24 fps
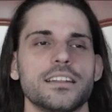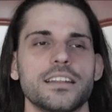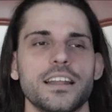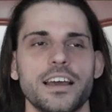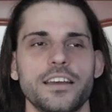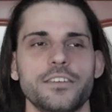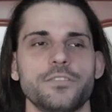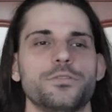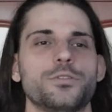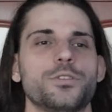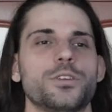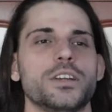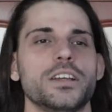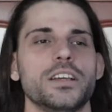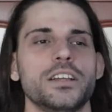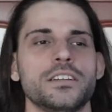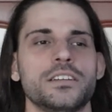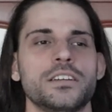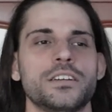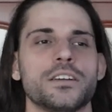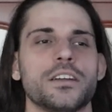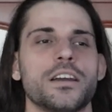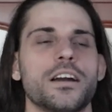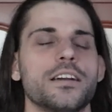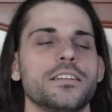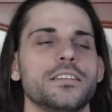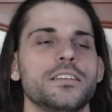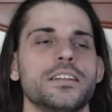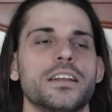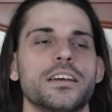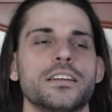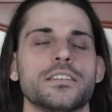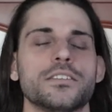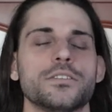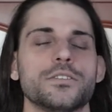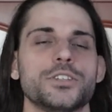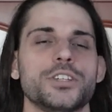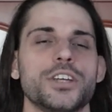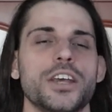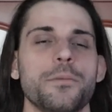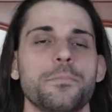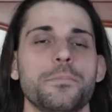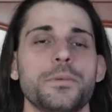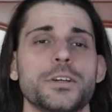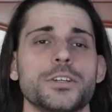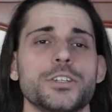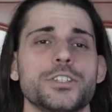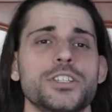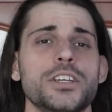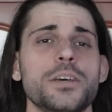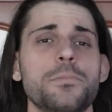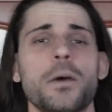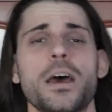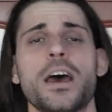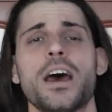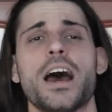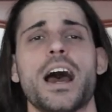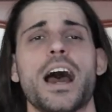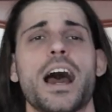in line for the Intercontinental Championship.